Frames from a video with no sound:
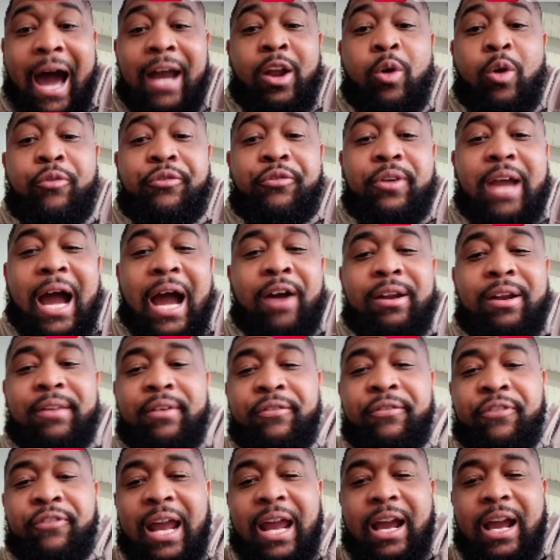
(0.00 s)
I don't
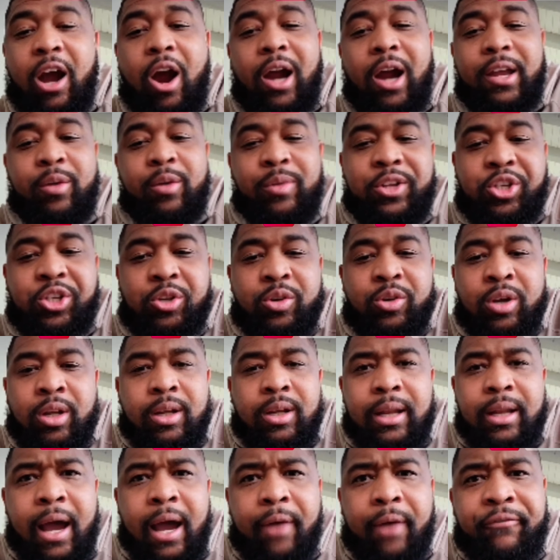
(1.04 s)
even feel like arguing with you.
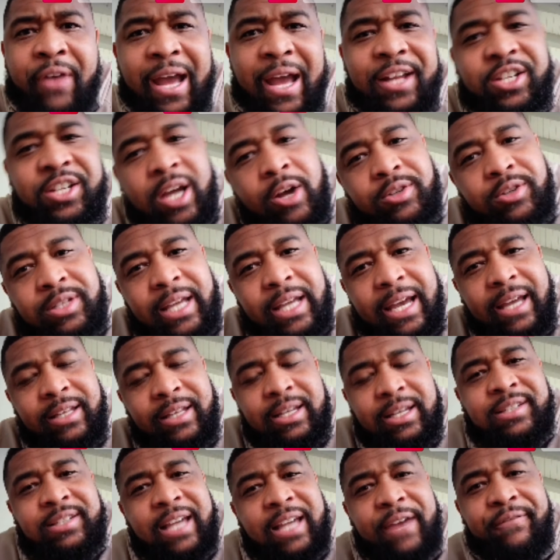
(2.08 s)
Van Jones did.
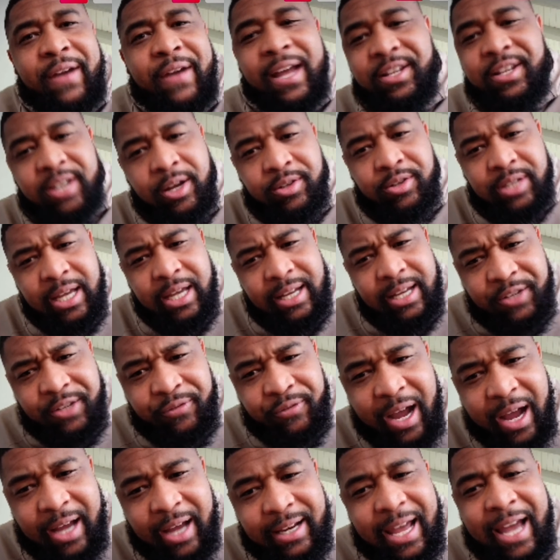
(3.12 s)
Just say Van Jones did. That's
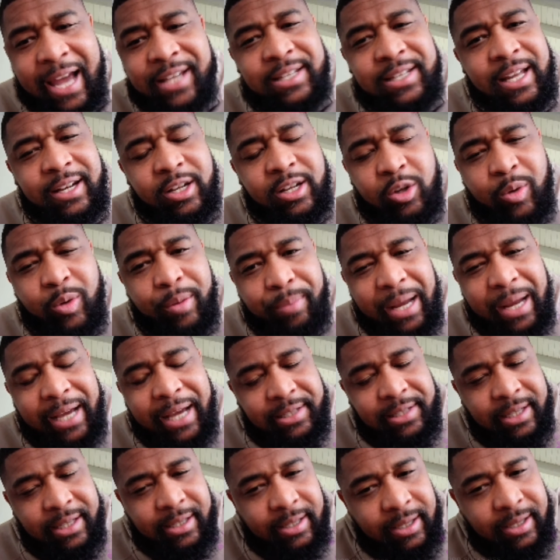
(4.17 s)
fine. That has nothing to do with Blexit.